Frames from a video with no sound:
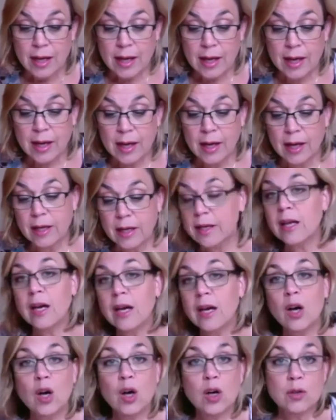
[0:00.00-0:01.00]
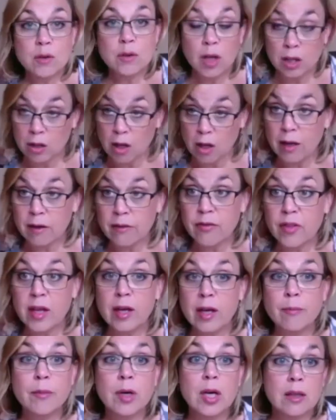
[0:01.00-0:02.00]
And a lot of
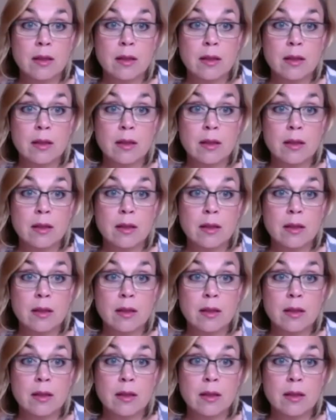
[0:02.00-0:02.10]
them,